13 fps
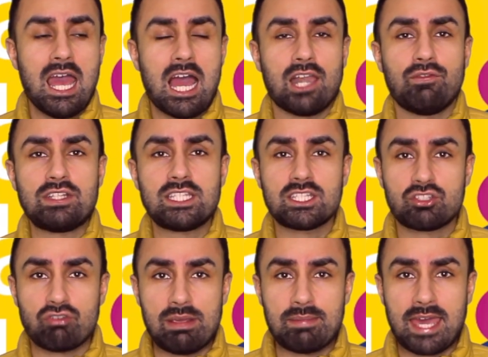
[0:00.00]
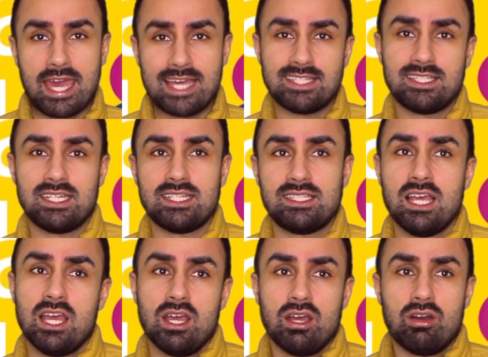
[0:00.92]
And if it's extreme cases,
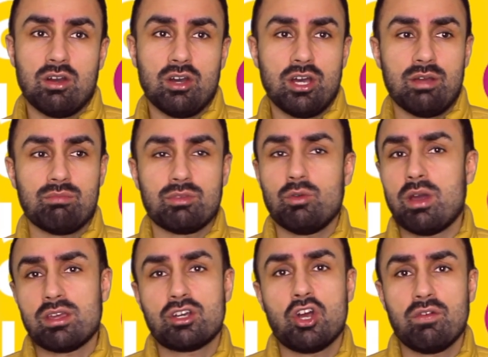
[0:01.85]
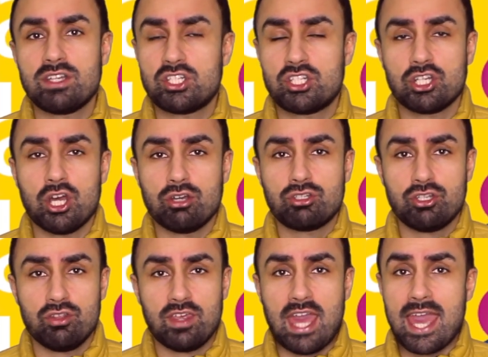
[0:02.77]
you are encouraged to go
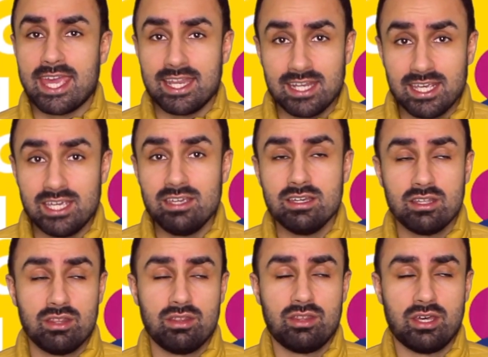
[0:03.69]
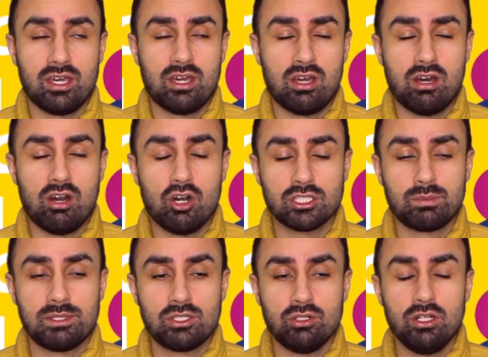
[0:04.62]
to the A&E, the
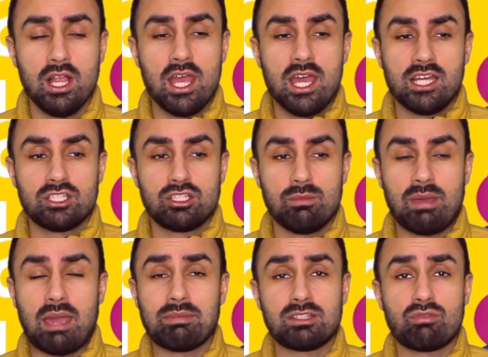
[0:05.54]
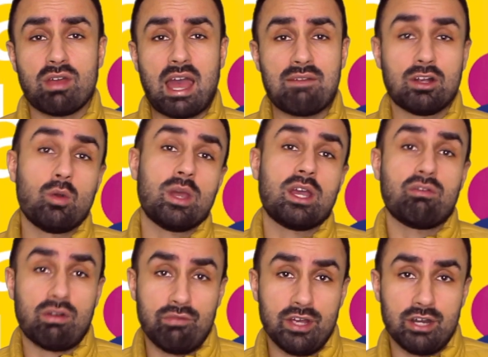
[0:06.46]
hospital, to be able to have a quicker
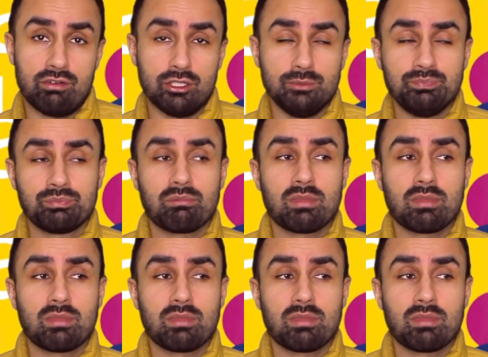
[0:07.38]
referral.